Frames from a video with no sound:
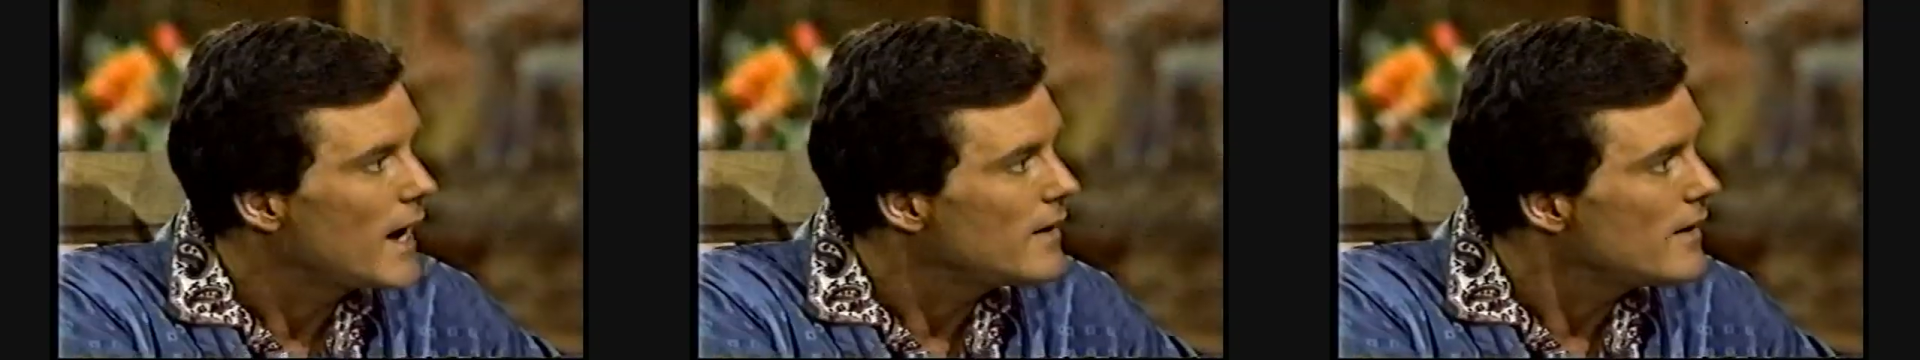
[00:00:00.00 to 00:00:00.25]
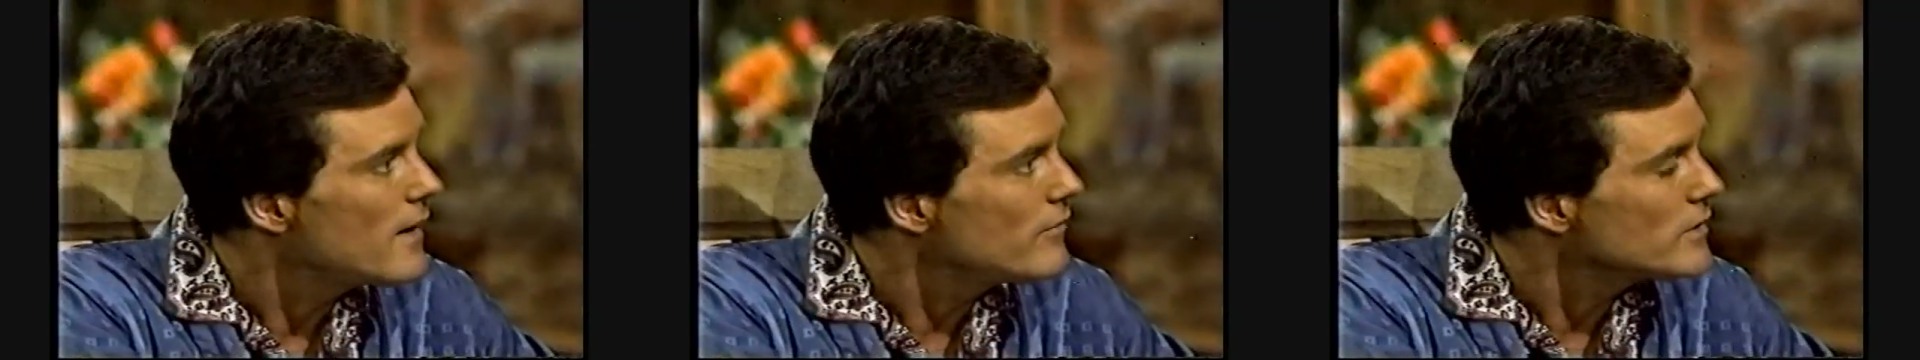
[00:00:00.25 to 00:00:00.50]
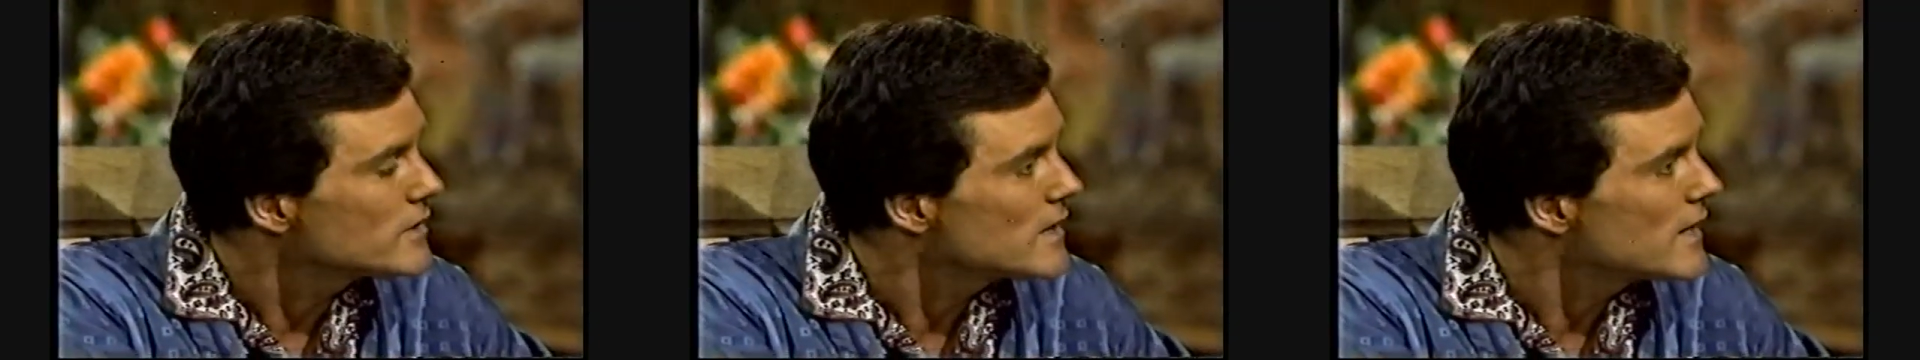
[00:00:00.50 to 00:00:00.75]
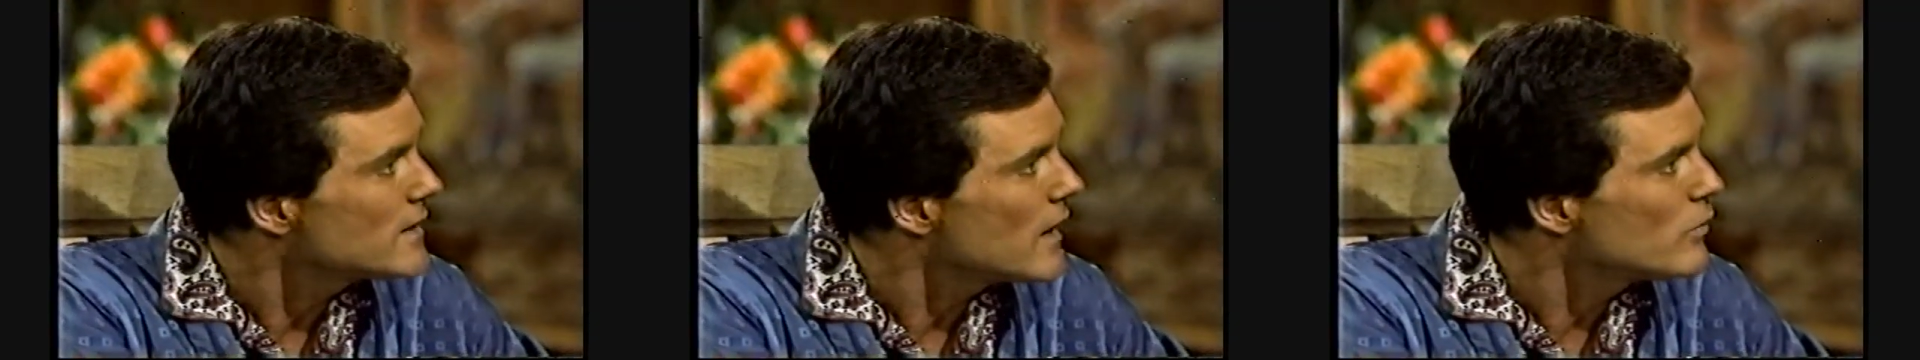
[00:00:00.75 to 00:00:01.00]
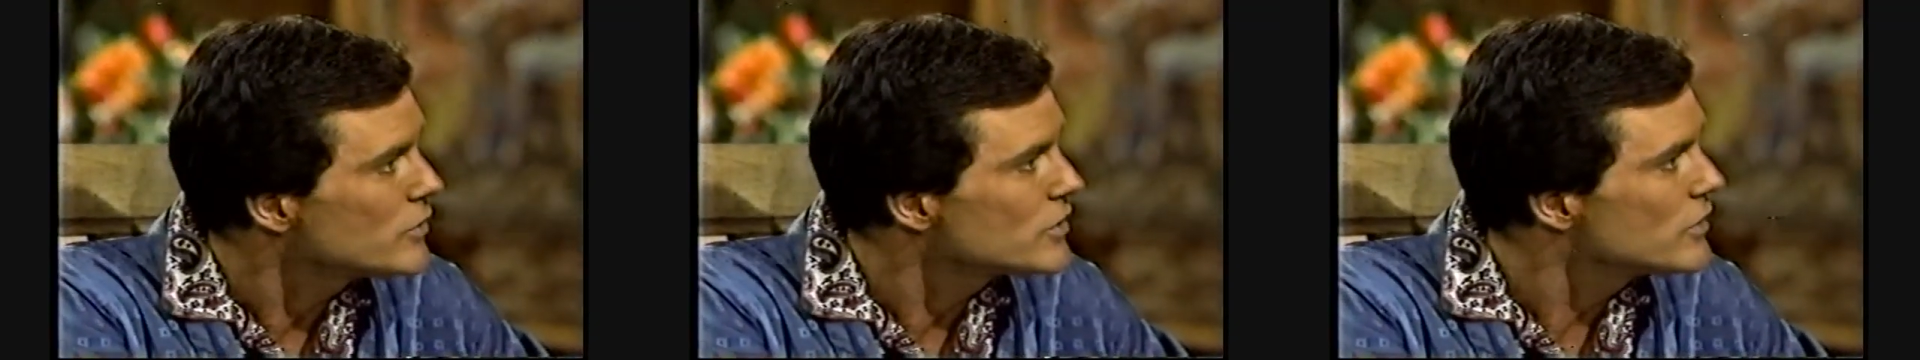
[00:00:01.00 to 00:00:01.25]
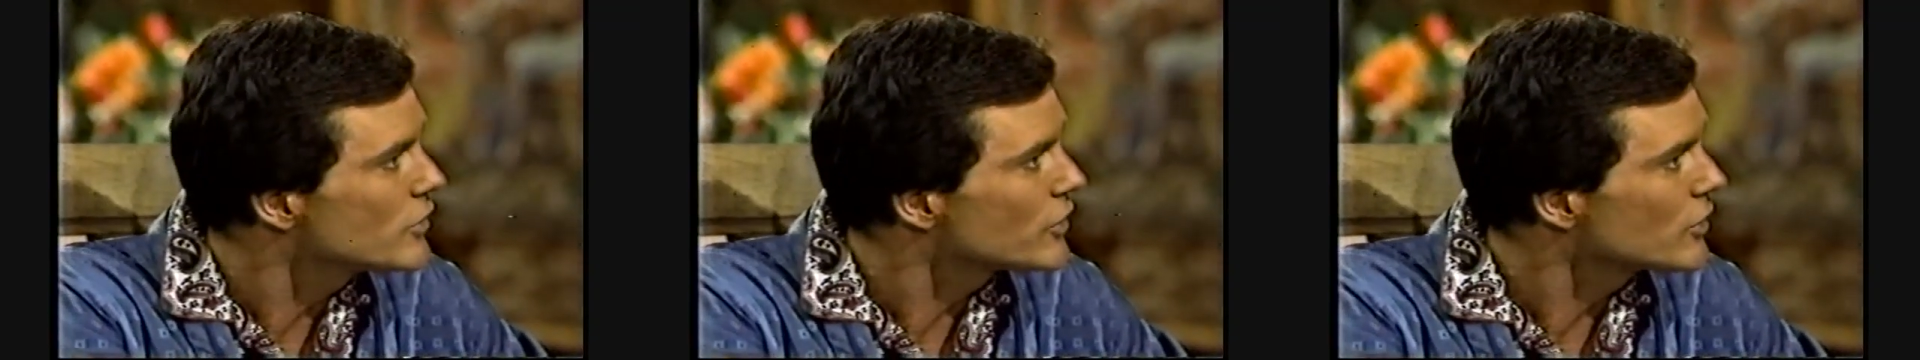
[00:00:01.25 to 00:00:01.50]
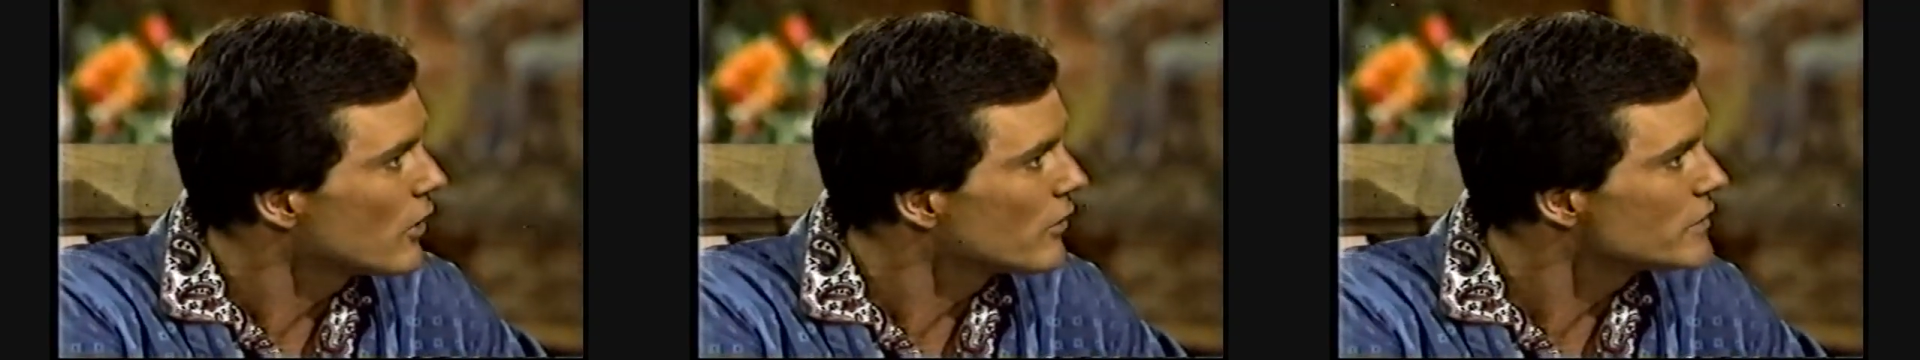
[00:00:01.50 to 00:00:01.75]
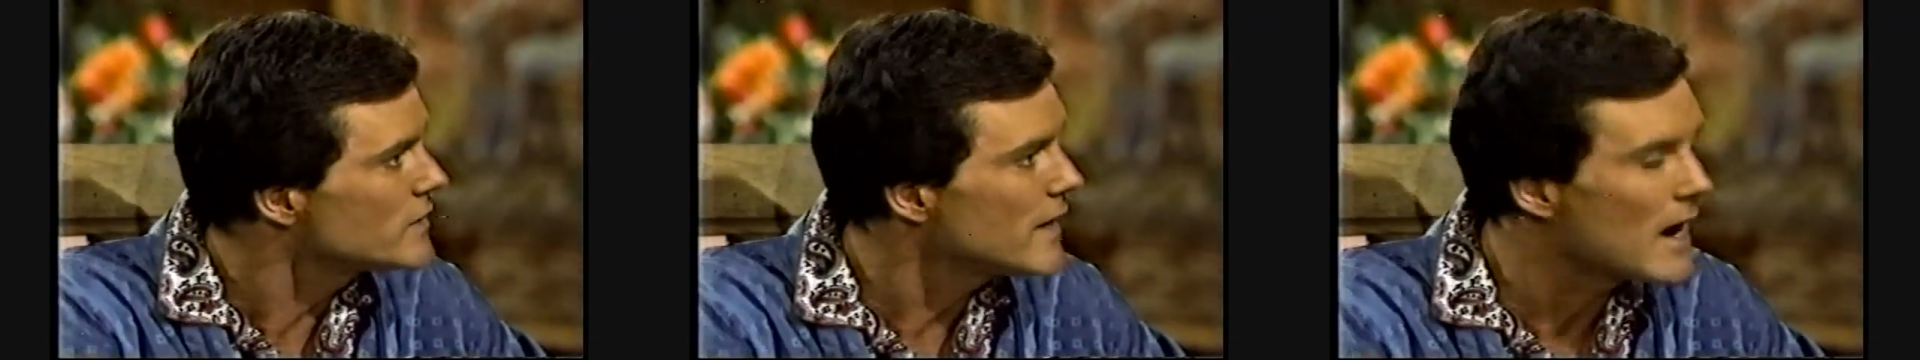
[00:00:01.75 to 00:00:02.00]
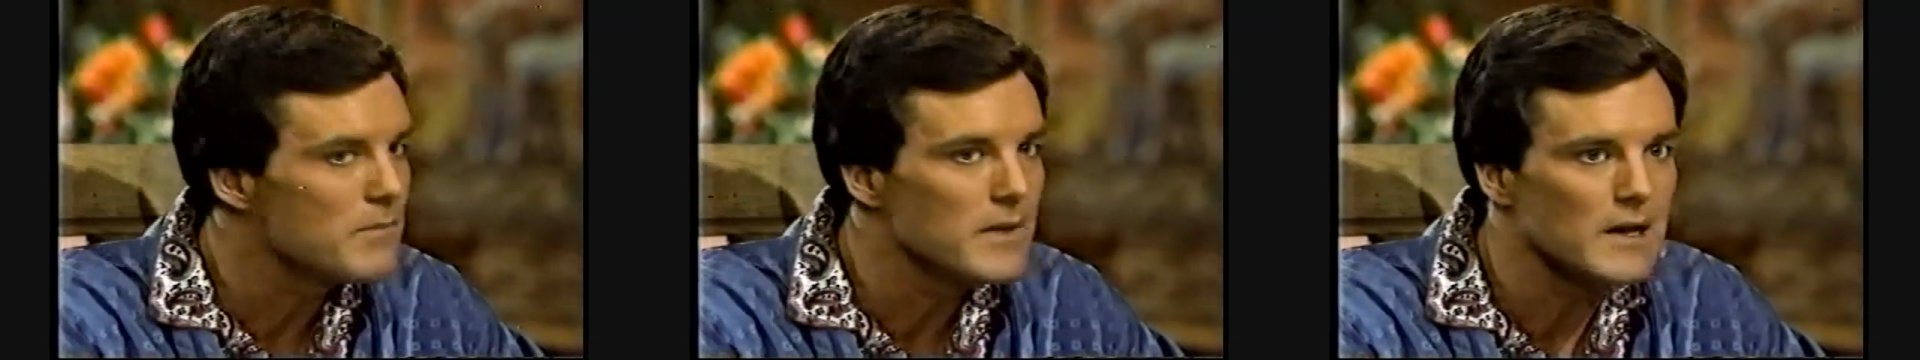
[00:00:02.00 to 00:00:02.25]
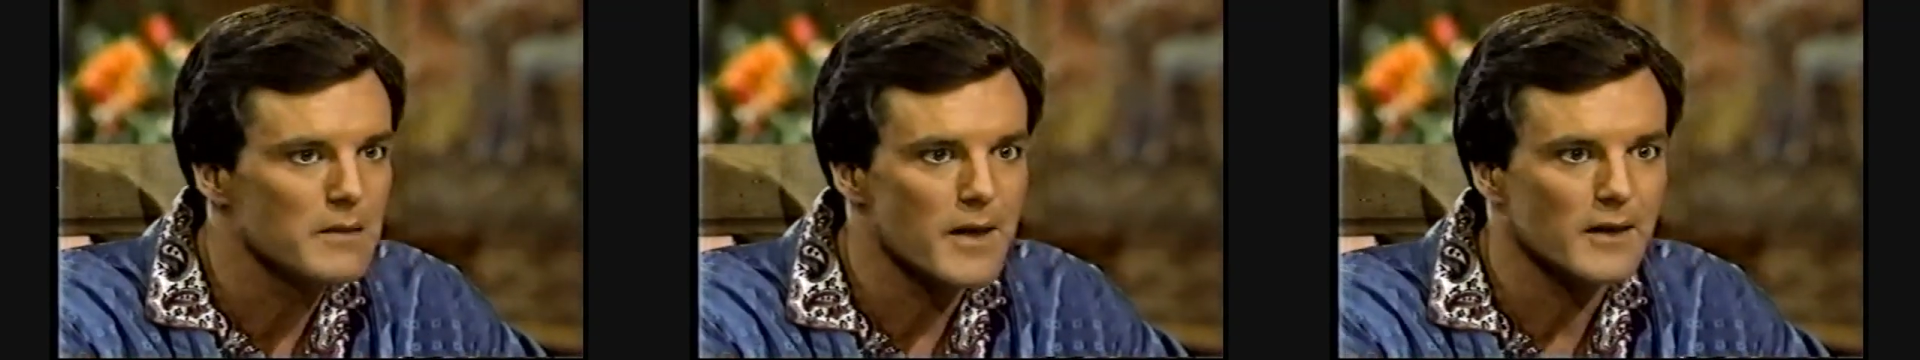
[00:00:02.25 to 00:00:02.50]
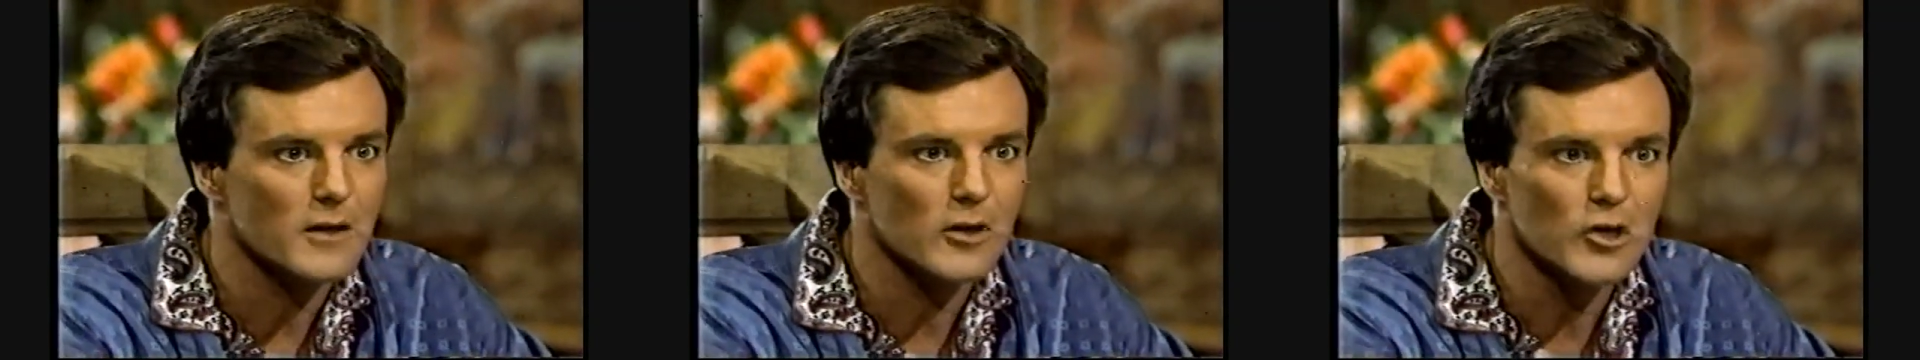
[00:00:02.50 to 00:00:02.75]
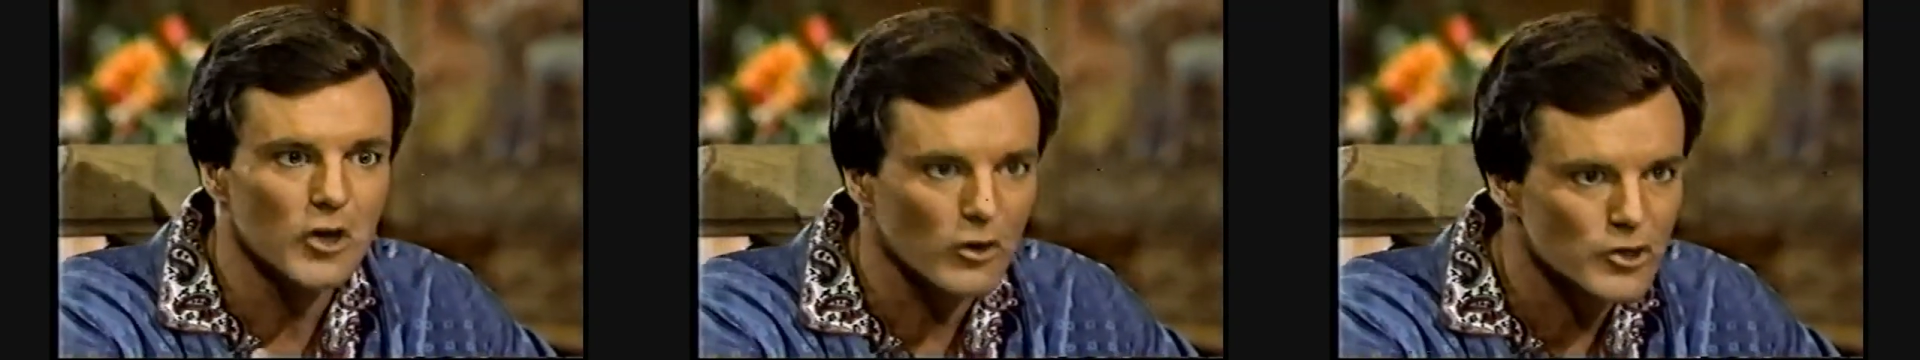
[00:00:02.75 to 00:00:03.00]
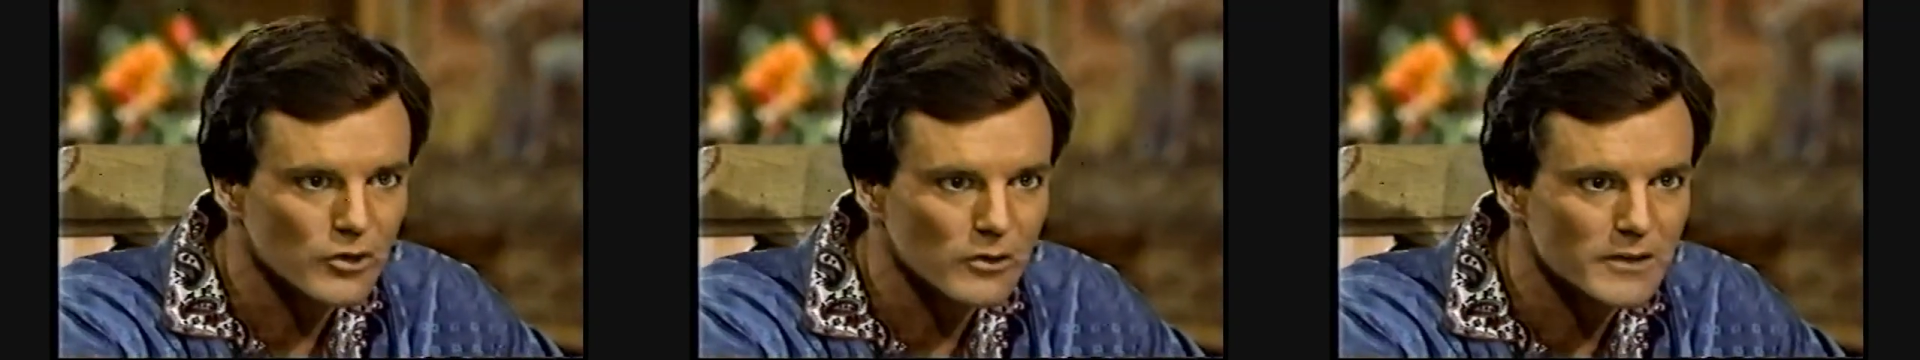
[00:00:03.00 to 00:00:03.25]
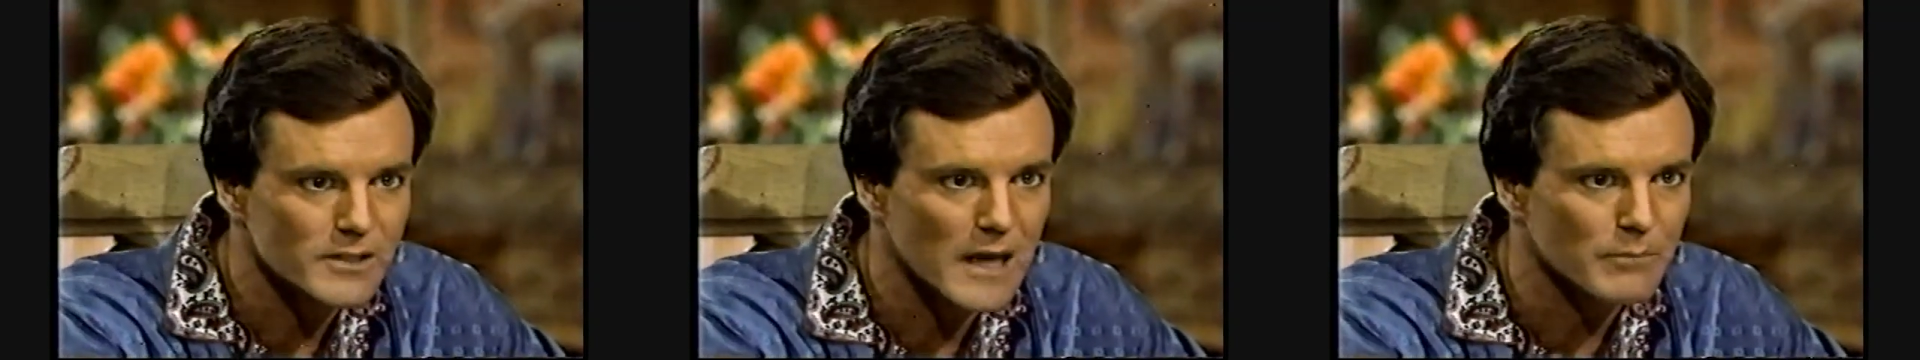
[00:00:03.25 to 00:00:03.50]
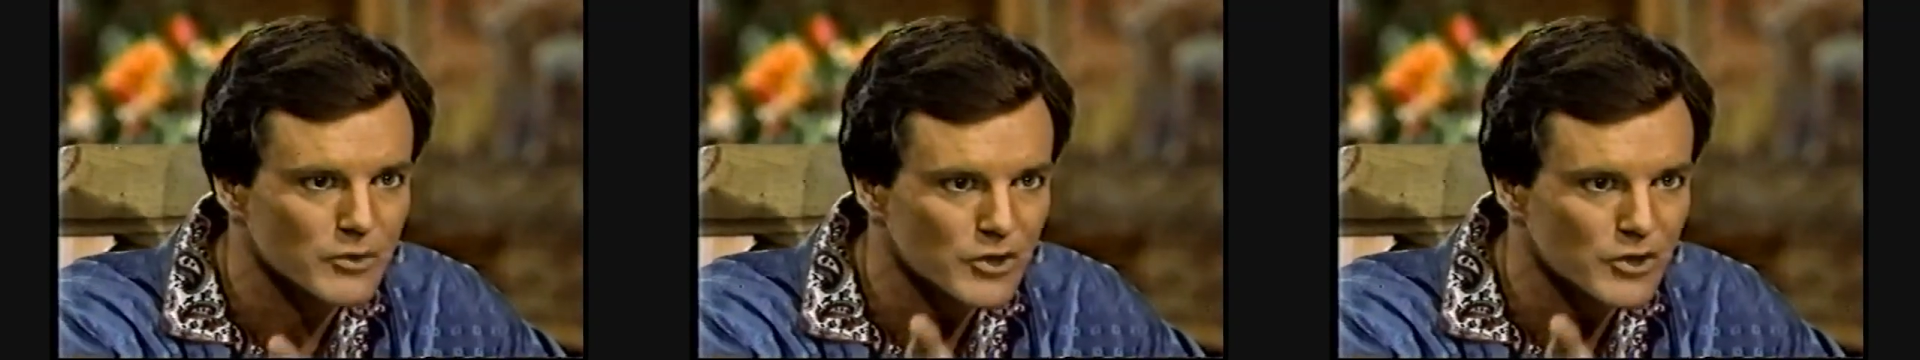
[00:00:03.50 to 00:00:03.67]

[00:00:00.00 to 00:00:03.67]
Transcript: seas? I never said I was an authority. I'm merely making a logical